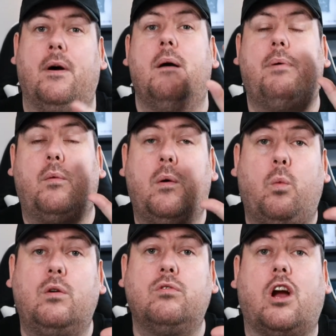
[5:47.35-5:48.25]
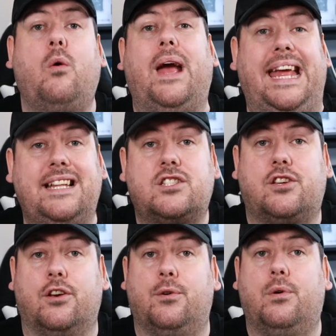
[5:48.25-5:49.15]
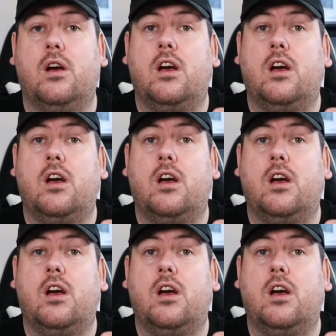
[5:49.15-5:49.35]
but we will go into